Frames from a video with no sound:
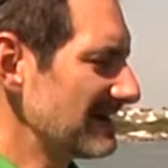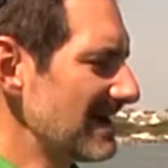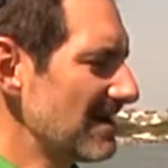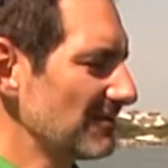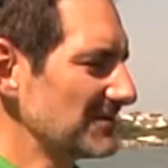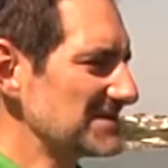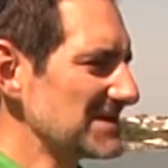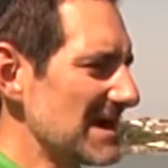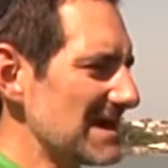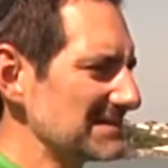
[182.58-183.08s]
Now
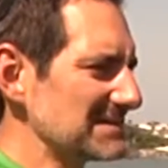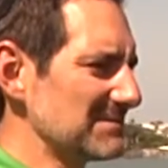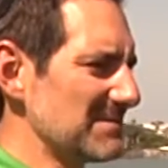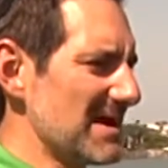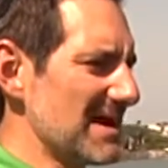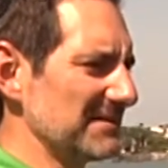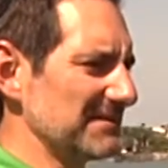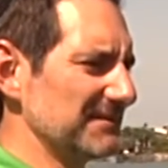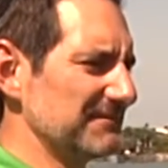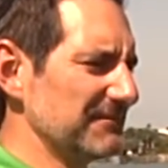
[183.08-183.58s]
we talked
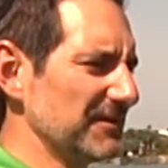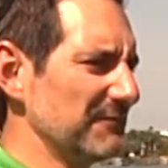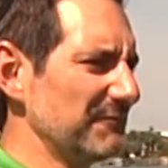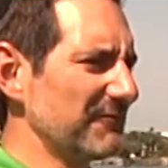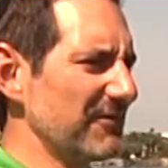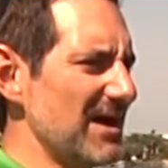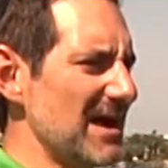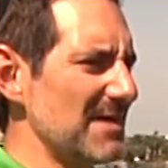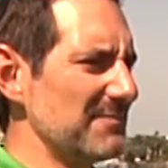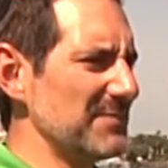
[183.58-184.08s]
about the
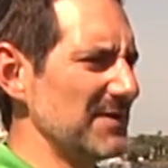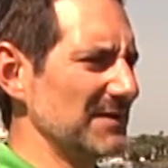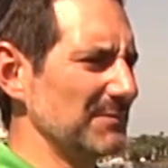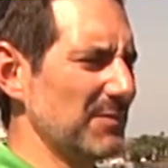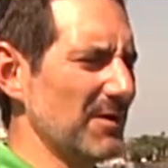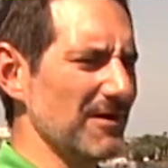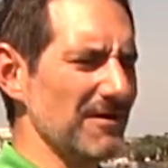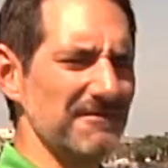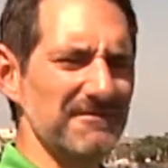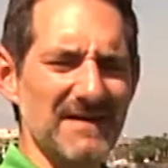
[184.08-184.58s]
flip-flopping par